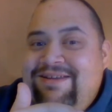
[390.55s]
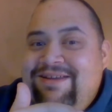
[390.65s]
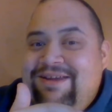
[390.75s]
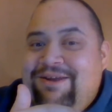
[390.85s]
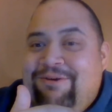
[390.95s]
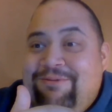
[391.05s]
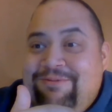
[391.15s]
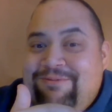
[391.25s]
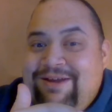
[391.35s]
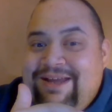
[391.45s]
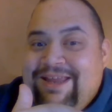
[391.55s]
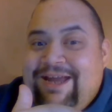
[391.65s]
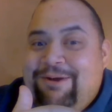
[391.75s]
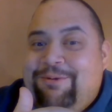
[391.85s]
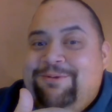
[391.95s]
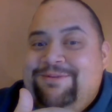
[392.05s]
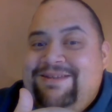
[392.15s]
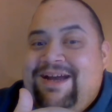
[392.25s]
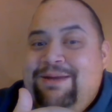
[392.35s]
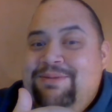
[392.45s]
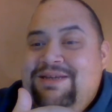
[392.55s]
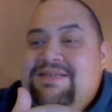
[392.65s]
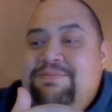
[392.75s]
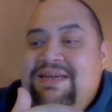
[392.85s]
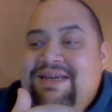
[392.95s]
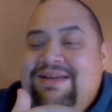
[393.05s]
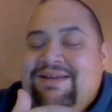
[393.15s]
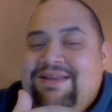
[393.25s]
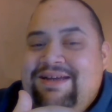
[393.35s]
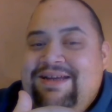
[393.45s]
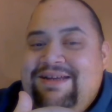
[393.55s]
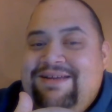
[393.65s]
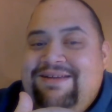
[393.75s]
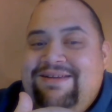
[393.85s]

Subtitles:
in like old timey speak, like,